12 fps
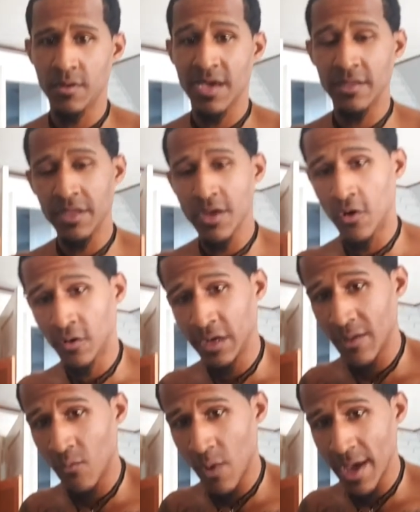And the
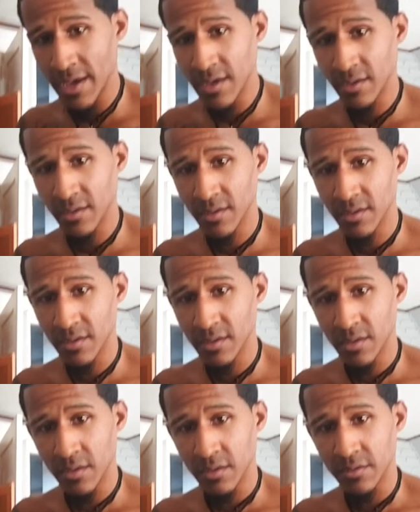only way
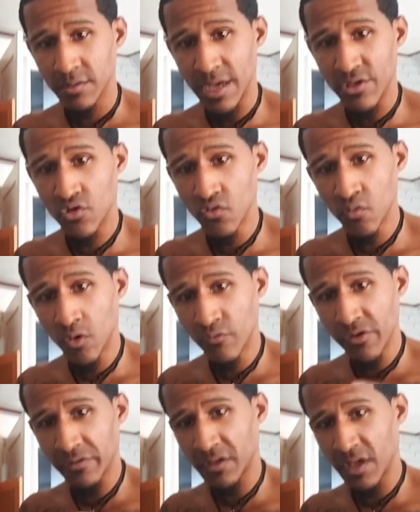that you will
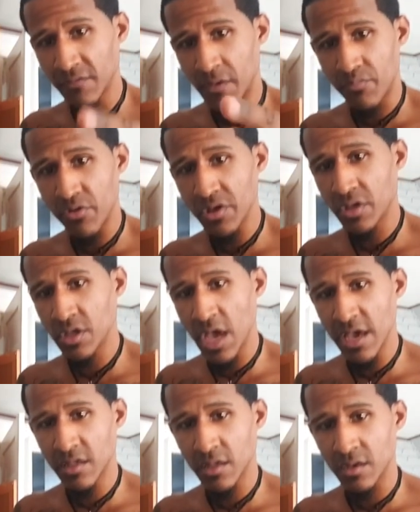receive
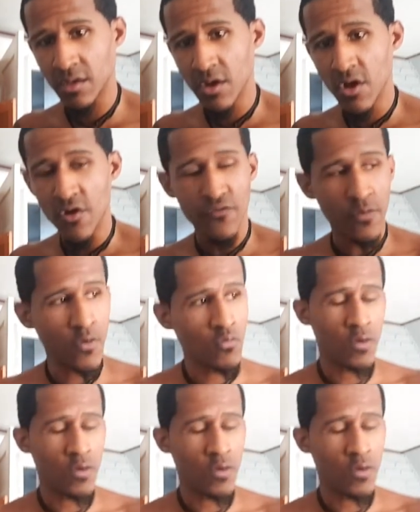appreciation from a